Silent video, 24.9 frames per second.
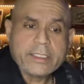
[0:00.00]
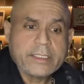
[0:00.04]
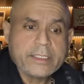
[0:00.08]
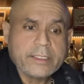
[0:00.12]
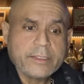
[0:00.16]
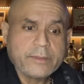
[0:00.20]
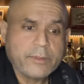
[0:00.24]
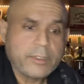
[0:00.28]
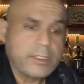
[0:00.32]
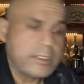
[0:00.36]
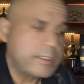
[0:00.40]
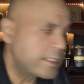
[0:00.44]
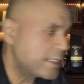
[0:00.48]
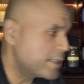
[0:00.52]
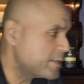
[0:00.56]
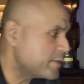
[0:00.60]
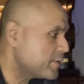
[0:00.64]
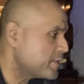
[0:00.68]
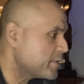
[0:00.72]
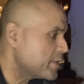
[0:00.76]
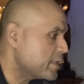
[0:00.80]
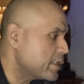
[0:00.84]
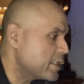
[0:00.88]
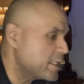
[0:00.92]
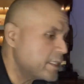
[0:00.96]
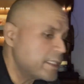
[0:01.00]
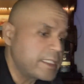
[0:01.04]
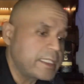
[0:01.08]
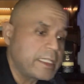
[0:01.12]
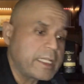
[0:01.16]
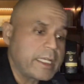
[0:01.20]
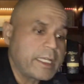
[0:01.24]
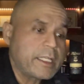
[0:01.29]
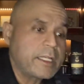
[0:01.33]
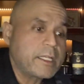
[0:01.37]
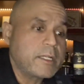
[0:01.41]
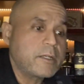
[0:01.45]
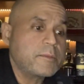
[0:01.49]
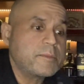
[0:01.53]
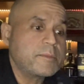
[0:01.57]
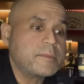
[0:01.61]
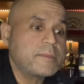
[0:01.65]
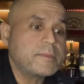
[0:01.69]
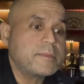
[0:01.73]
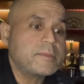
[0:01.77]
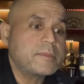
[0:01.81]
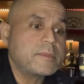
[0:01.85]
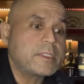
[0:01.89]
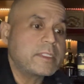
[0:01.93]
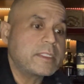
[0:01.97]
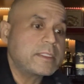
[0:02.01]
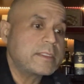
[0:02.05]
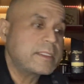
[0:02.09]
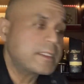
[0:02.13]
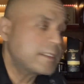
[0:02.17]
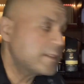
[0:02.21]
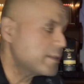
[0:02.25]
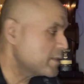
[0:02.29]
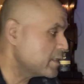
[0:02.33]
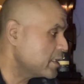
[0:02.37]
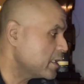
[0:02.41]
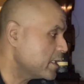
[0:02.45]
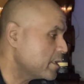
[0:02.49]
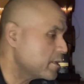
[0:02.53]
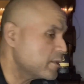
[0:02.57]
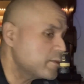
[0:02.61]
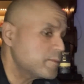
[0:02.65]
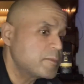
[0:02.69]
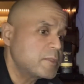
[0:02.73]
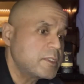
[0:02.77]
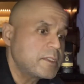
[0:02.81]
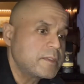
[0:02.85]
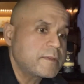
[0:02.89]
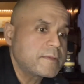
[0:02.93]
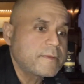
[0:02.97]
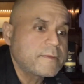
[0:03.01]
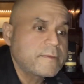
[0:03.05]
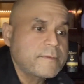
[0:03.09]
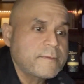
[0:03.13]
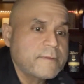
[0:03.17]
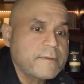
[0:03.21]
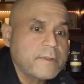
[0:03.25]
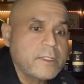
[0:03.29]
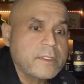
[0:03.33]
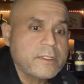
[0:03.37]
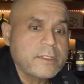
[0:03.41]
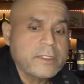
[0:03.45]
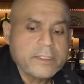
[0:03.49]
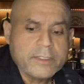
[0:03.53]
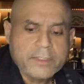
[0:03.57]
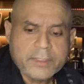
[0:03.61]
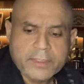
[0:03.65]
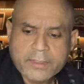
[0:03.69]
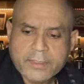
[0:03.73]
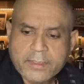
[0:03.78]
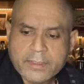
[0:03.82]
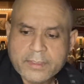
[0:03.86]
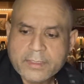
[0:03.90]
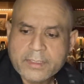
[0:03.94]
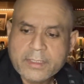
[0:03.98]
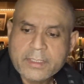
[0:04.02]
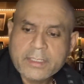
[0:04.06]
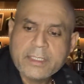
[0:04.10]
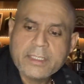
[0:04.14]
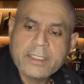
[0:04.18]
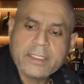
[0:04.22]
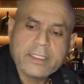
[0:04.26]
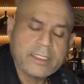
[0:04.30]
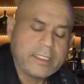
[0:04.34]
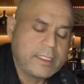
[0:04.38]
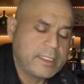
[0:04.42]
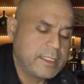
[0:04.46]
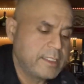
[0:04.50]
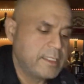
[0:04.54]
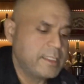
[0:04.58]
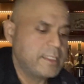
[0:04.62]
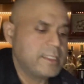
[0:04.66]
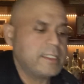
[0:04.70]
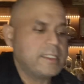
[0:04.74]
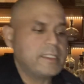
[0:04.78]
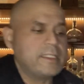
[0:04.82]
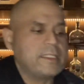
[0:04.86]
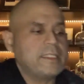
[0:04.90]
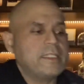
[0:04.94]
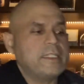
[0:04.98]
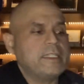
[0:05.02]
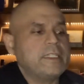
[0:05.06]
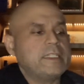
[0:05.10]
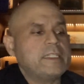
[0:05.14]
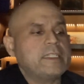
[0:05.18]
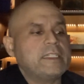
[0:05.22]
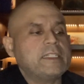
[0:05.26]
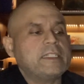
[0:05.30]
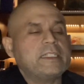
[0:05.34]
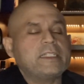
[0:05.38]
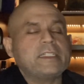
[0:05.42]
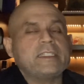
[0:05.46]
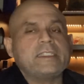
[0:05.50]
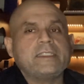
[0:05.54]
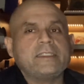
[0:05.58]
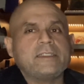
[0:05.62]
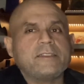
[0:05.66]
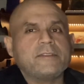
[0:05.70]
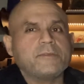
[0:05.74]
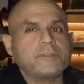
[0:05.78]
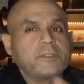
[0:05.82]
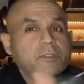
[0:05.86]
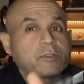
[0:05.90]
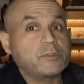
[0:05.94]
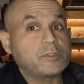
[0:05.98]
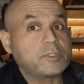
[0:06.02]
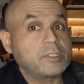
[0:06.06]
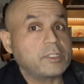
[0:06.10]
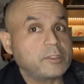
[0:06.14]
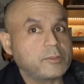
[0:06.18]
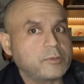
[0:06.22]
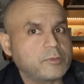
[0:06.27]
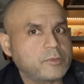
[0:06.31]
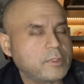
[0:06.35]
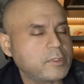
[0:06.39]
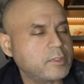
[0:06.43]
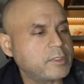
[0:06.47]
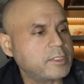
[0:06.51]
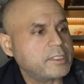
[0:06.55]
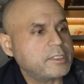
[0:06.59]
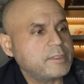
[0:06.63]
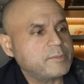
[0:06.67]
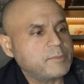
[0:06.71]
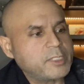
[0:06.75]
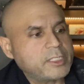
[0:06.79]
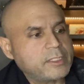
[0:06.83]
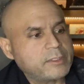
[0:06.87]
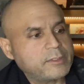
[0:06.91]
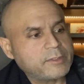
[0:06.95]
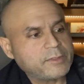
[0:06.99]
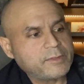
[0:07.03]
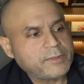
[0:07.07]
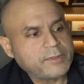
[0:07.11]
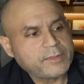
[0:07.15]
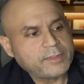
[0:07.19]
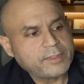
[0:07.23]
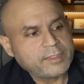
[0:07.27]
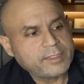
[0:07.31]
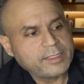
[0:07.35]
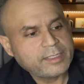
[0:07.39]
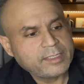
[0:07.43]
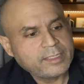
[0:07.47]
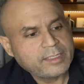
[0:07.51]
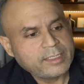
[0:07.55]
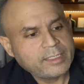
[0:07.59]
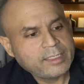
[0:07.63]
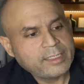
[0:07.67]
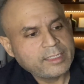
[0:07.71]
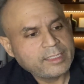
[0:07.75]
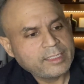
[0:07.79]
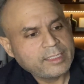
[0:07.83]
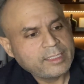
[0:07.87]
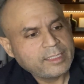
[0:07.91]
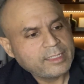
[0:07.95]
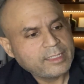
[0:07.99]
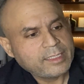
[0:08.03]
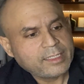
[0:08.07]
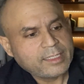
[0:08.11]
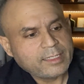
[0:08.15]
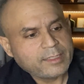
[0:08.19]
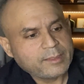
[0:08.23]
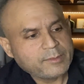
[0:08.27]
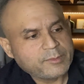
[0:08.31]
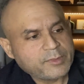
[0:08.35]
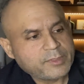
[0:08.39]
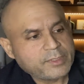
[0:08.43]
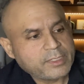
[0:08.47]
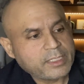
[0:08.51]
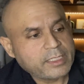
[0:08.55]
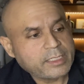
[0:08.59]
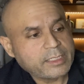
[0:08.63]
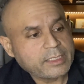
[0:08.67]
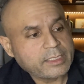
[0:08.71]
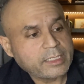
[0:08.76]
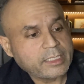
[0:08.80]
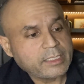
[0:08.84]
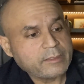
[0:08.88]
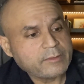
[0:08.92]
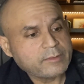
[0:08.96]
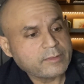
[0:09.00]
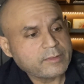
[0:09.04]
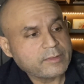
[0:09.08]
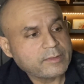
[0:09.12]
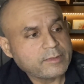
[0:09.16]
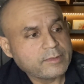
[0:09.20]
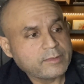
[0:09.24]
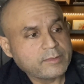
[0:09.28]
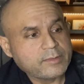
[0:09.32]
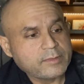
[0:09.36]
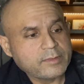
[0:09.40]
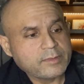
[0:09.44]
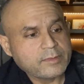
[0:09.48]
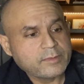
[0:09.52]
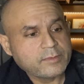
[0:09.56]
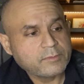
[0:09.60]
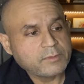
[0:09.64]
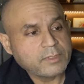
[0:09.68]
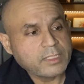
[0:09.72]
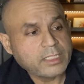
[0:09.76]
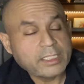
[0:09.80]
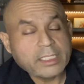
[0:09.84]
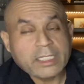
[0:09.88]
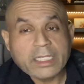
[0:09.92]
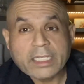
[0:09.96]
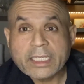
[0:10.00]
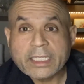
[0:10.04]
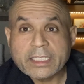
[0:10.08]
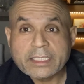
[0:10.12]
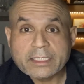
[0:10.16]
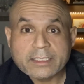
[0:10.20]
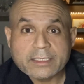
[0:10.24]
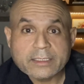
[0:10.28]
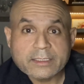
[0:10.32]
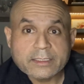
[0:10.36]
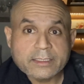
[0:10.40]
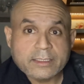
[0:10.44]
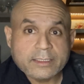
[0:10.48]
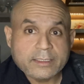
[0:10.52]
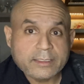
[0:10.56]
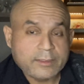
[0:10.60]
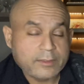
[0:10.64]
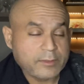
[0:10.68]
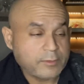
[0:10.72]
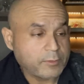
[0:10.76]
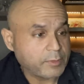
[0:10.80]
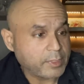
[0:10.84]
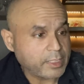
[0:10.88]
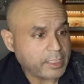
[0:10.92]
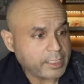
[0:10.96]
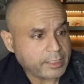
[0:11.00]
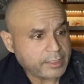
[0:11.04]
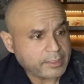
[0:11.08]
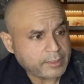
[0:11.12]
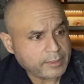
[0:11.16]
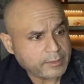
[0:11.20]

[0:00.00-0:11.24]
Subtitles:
Let's light up. Let's light up this first, and then we continue talking, because I'm starting out really late tonight.